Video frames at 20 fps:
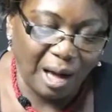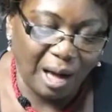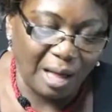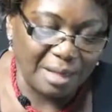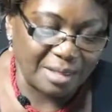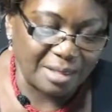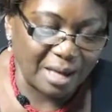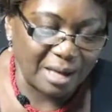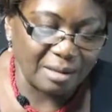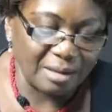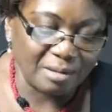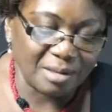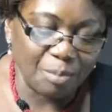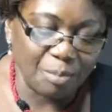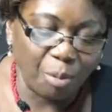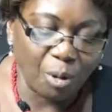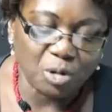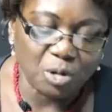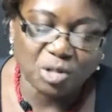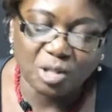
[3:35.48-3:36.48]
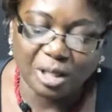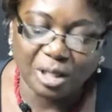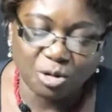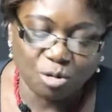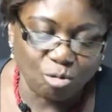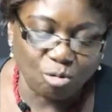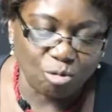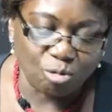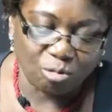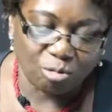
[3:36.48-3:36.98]
And then the box
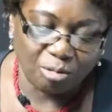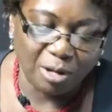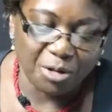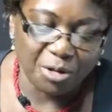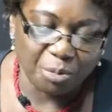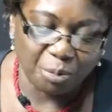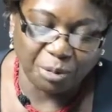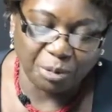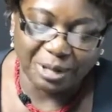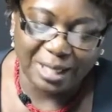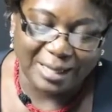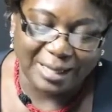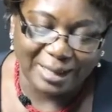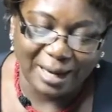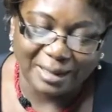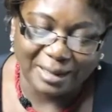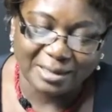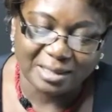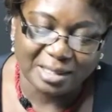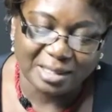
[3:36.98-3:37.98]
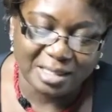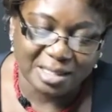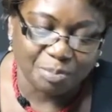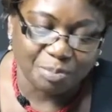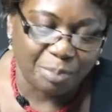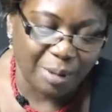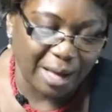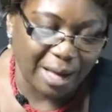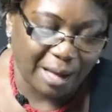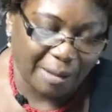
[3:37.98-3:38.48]
where you put the rat is
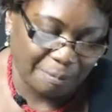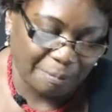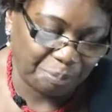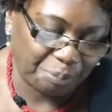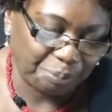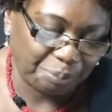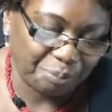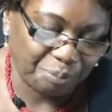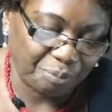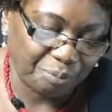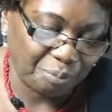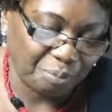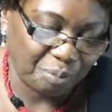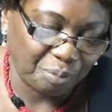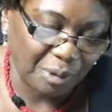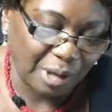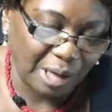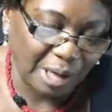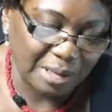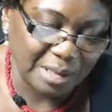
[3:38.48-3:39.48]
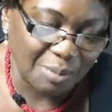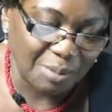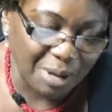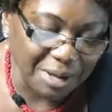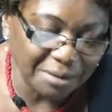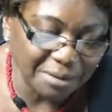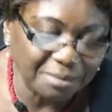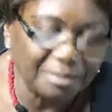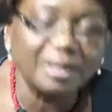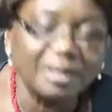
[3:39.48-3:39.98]
bare. The
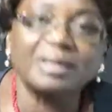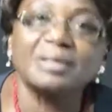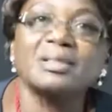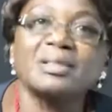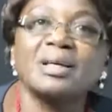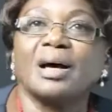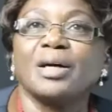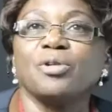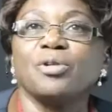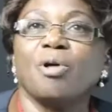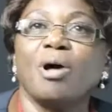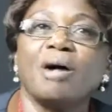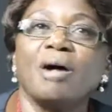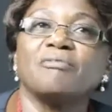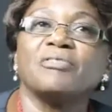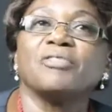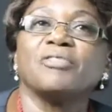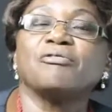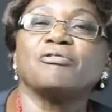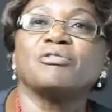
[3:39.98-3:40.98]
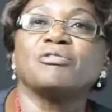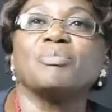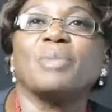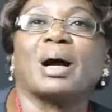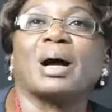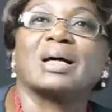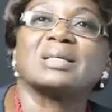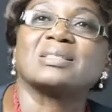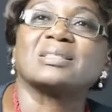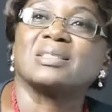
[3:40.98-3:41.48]
main thing there, you have a food
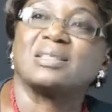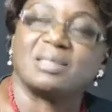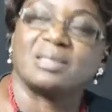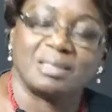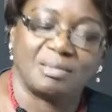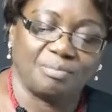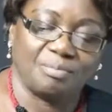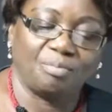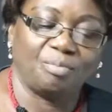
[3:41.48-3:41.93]
magazine.